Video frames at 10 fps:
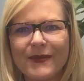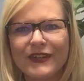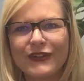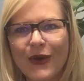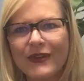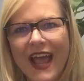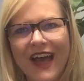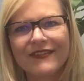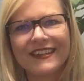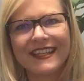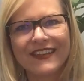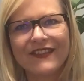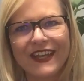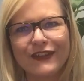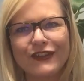we don't have to
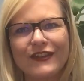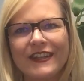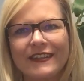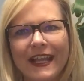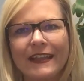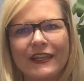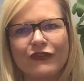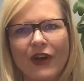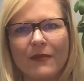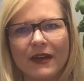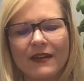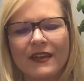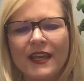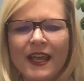give into the daily drama.